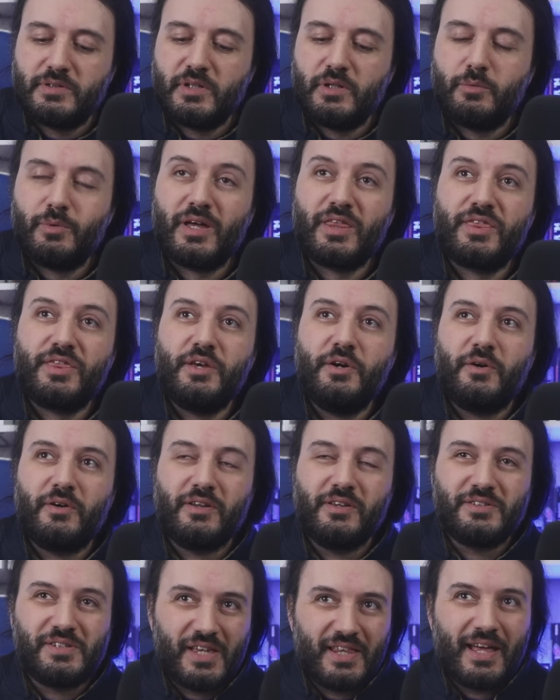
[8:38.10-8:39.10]
Situación,
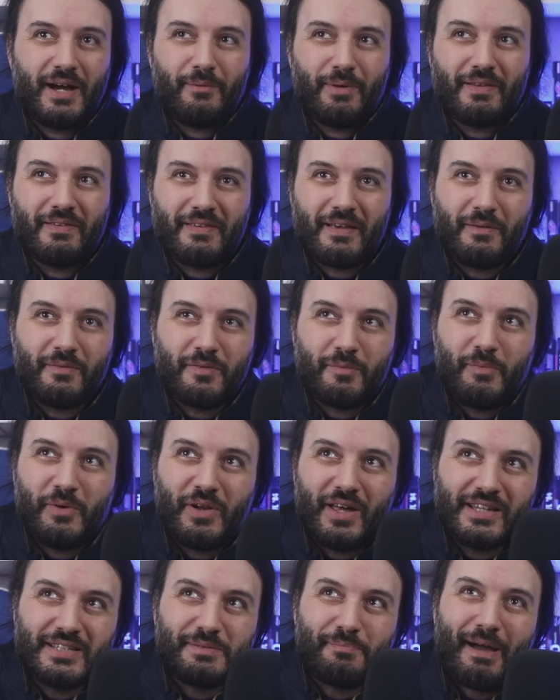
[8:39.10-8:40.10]
you see, that one sounds more
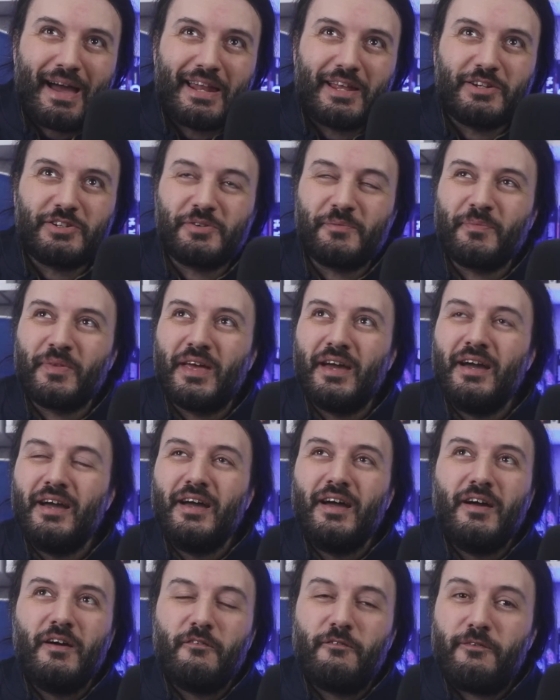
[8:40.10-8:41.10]
like Spanish.
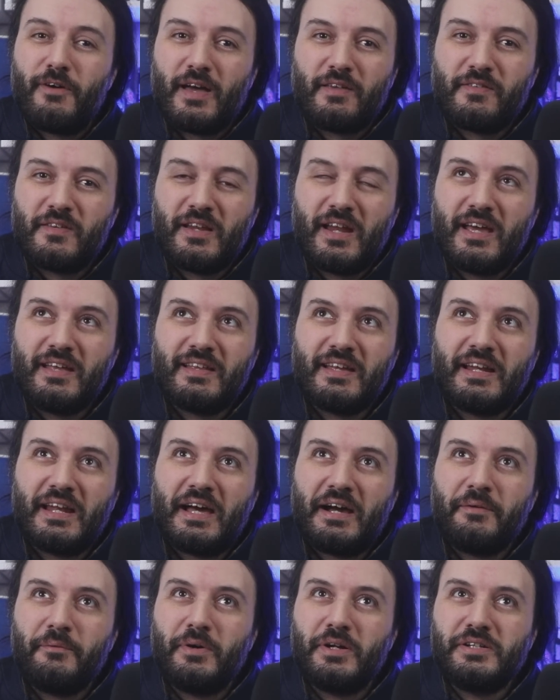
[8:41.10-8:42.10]
Fascinating
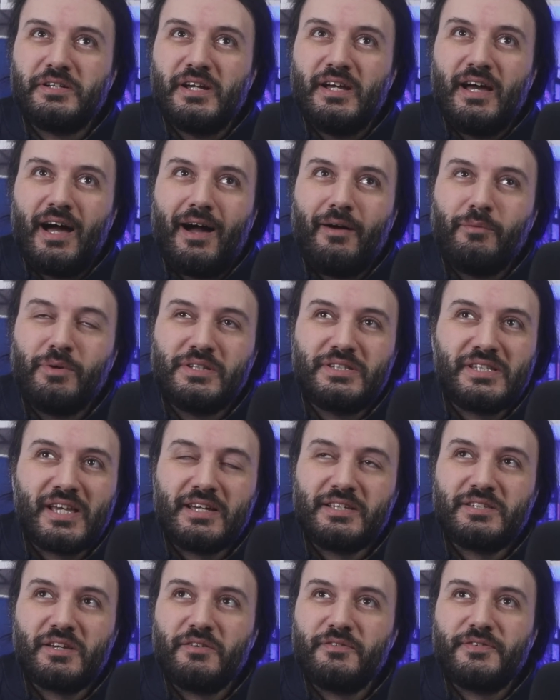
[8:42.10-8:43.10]
language. I would say
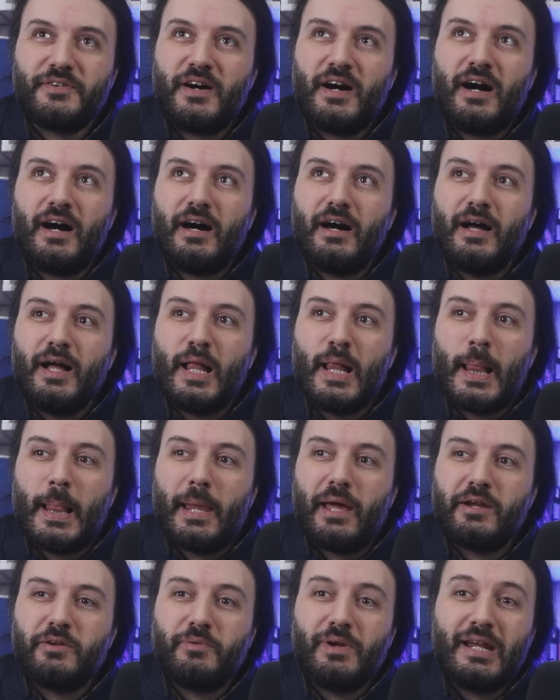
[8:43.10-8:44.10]
so far,
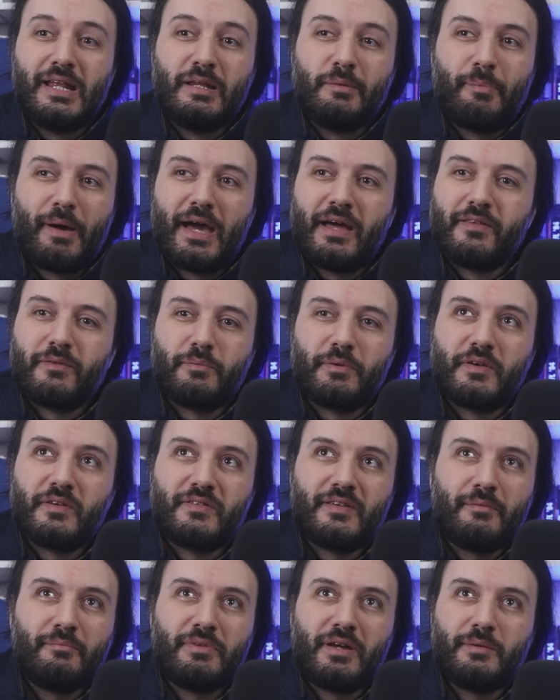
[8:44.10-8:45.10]
it really depends because
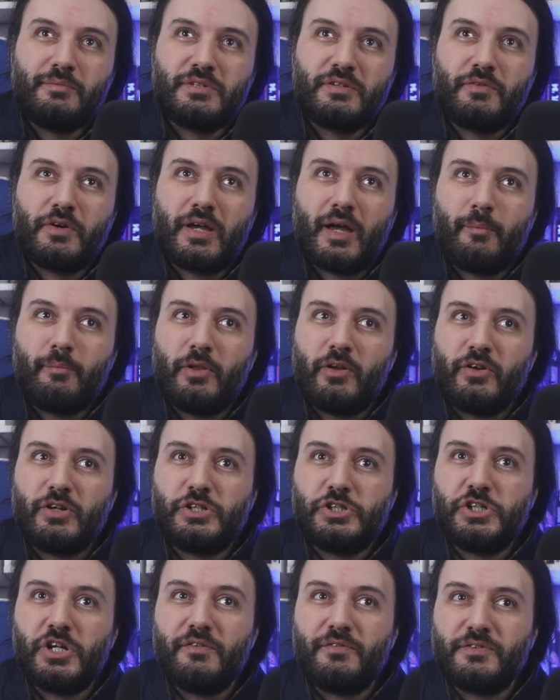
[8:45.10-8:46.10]
sometimes the vocabulary
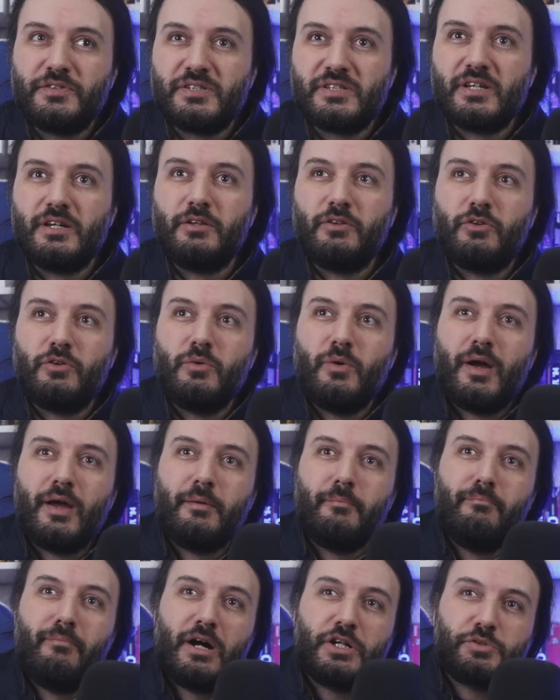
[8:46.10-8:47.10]
shifts into a
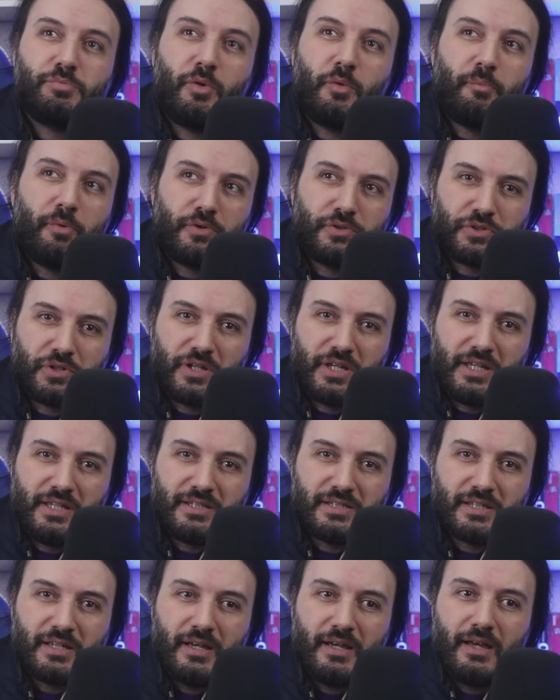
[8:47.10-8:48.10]
much more
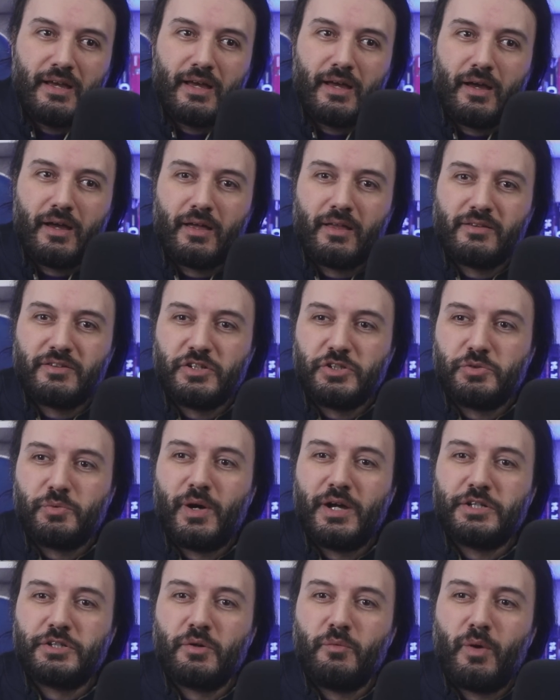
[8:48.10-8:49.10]
Portuguese uh,
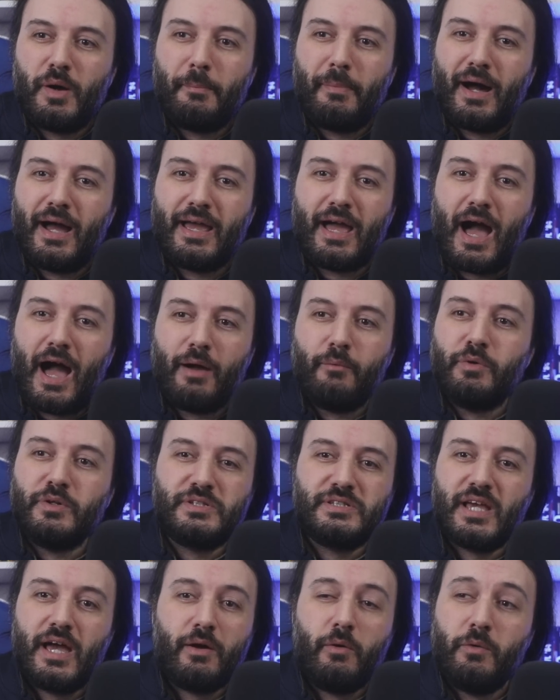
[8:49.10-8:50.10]
situation whereby I would
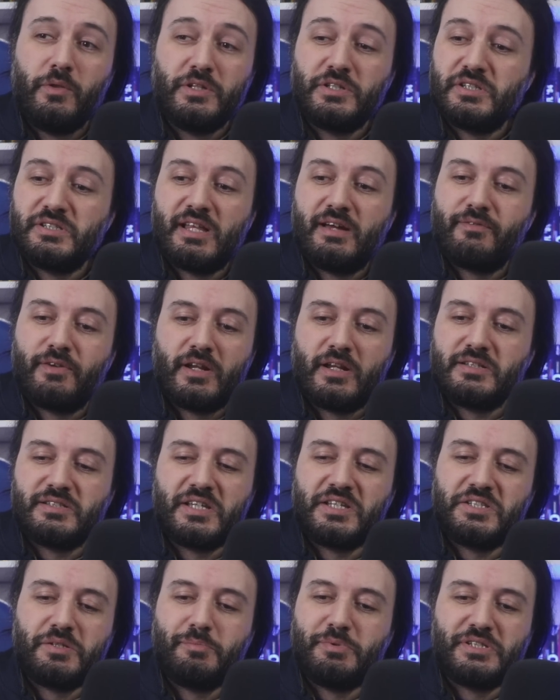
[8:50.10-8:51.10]
say, oh, this is definitely
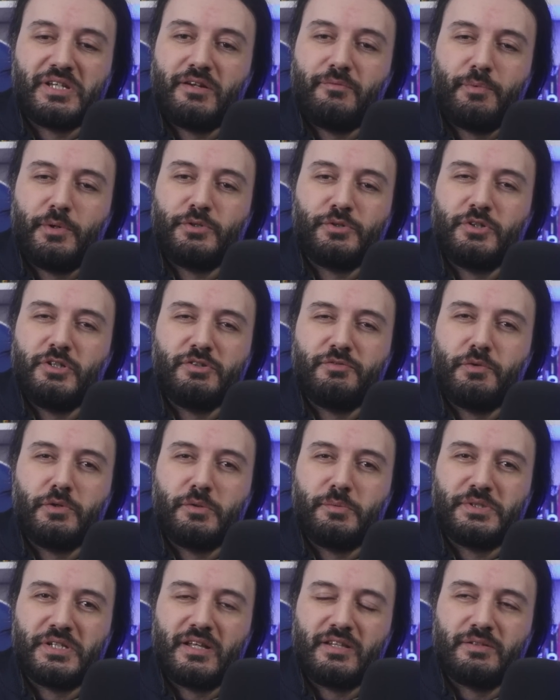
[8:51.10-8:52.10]
60% Portuguese,
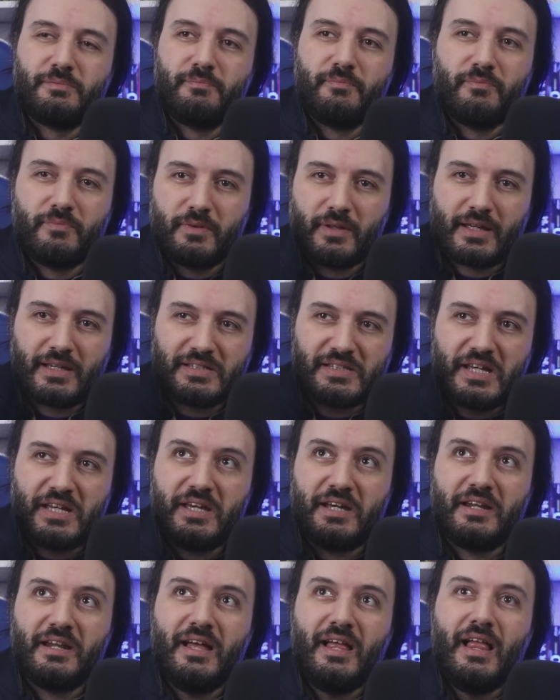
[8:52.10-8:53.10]
40%
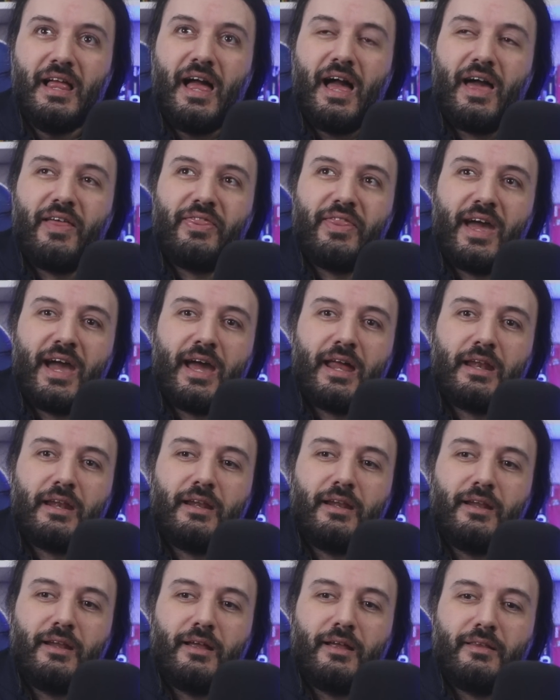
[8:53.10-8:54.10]
Castilian. And
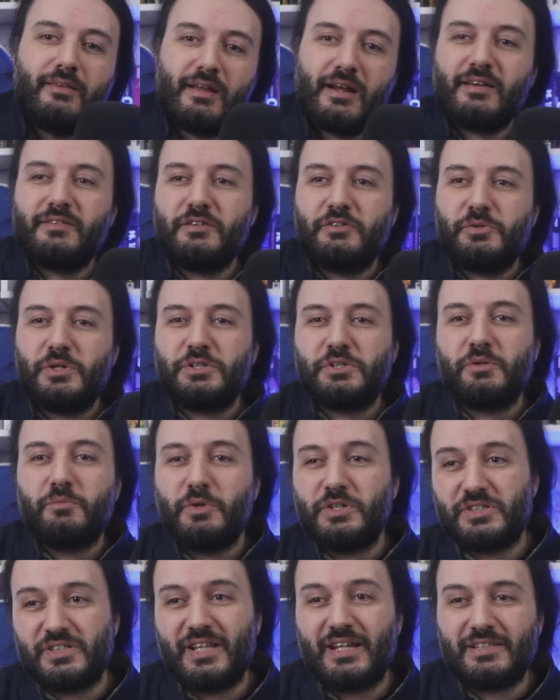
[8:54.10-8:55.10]
then there are situations in
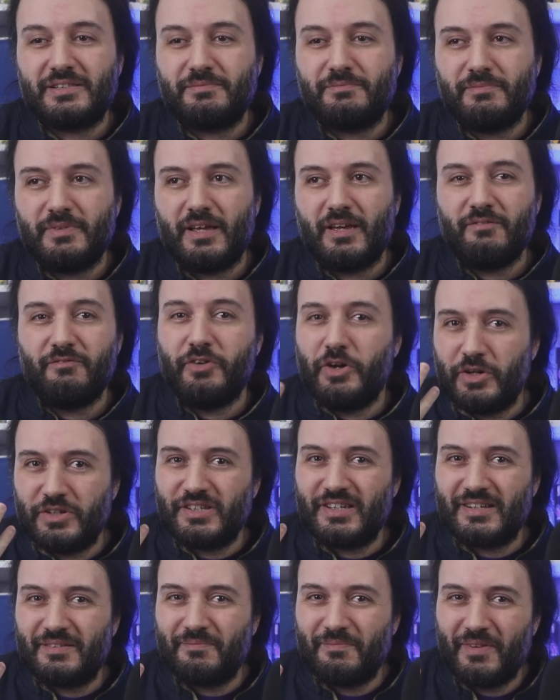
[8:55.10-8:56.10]
which that
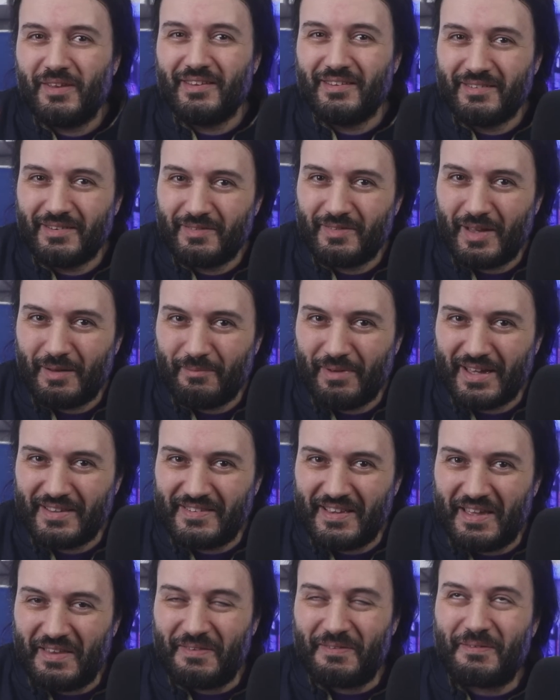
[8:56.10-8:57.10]
inverted, if that makes
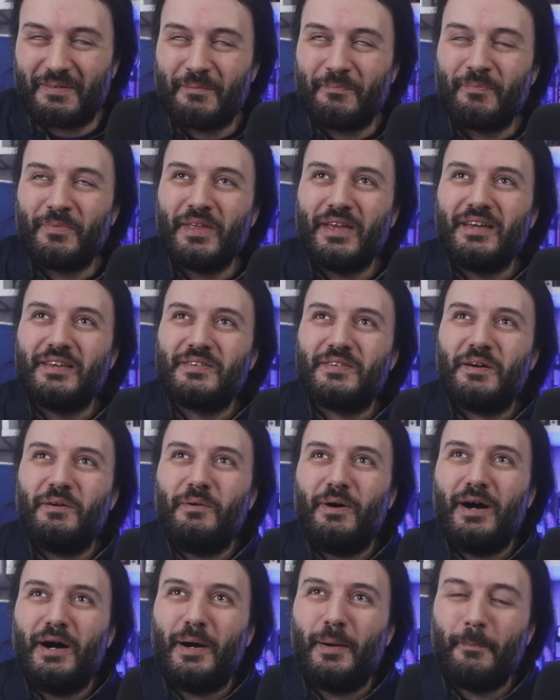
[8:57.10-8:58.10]
sense.
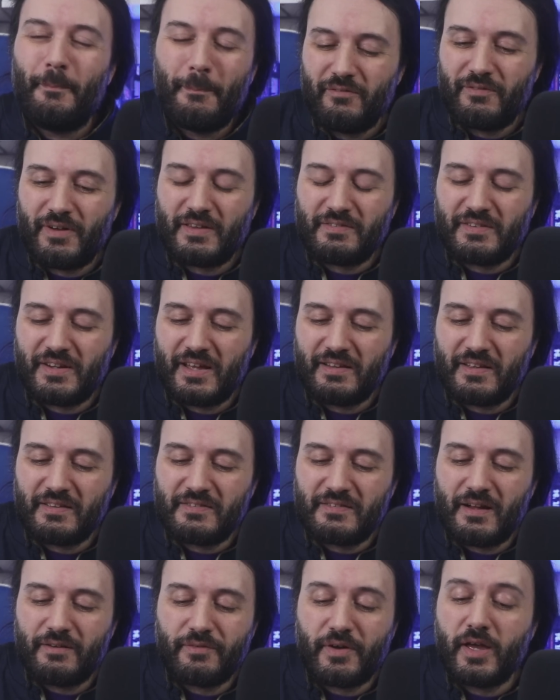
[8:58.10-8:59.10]
So um, fascinating
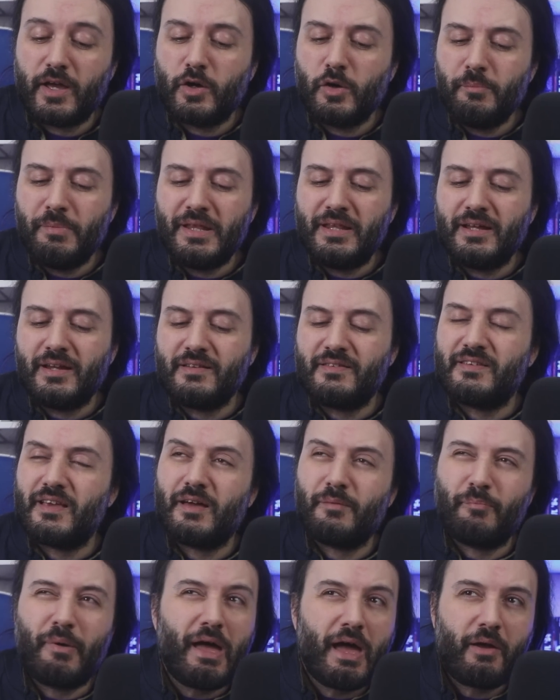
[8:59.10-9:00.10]
stuff. It could be that it's their
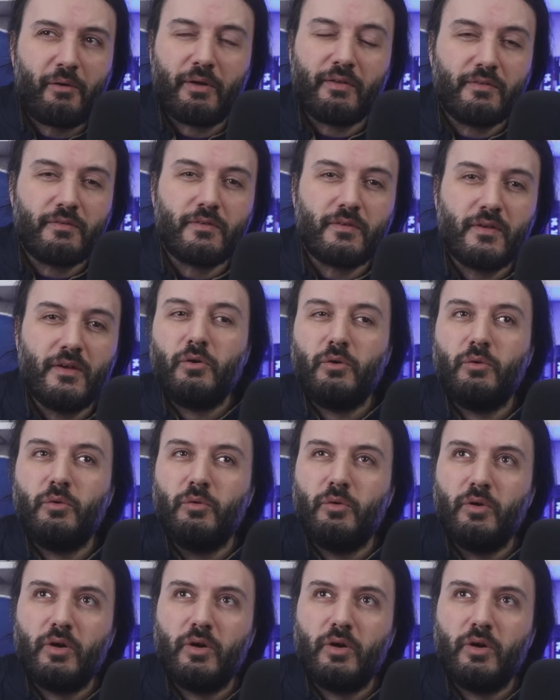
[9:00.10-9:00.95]
parents who